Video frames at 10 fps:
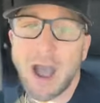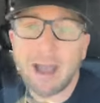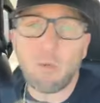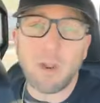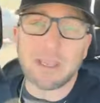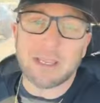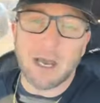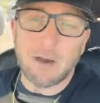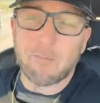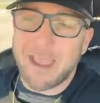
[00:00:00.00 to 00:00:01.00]
I wake
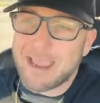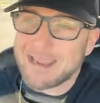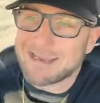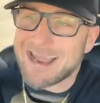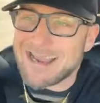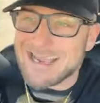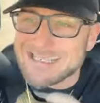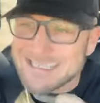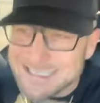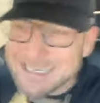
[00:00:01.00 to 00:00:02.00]
up and I
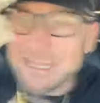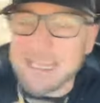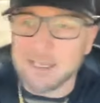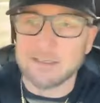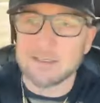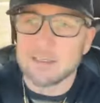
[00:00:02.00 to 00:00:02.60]
seek it.